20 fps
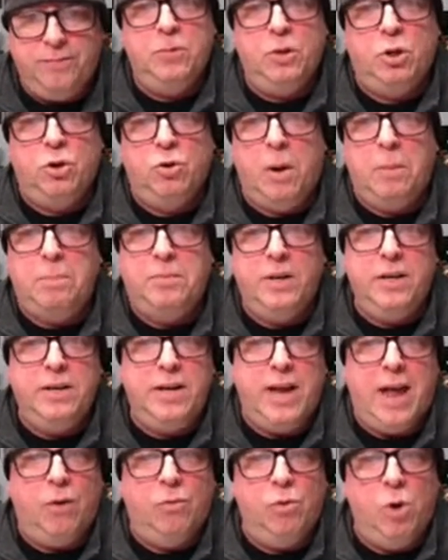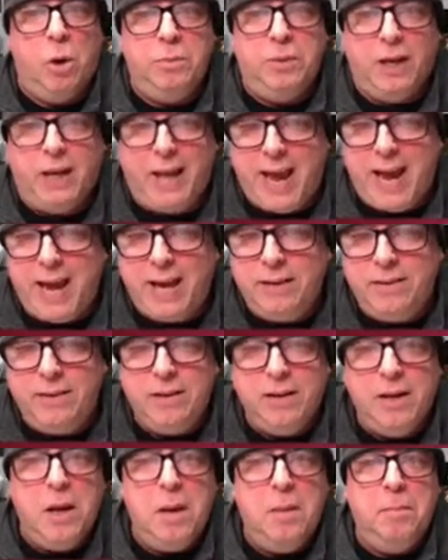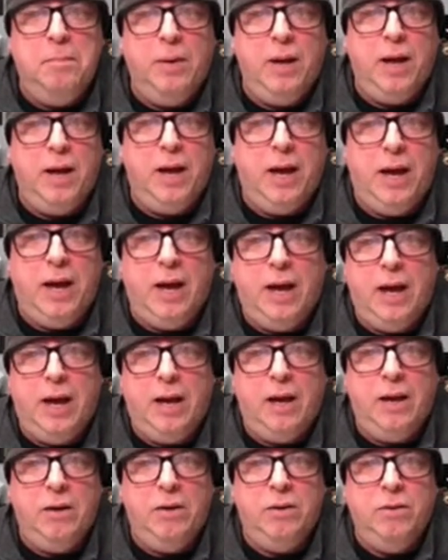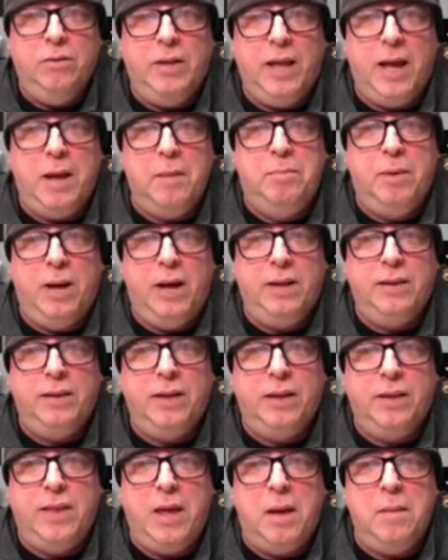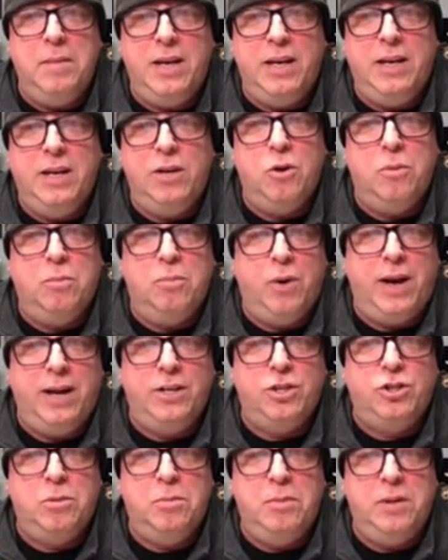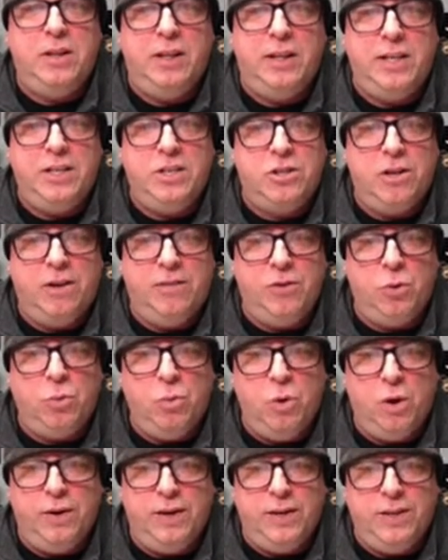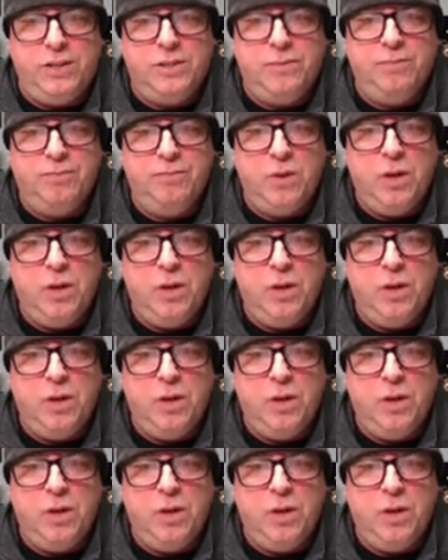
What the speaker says: The corrupted now roam the land, but them eating your brain should be the least of your worries.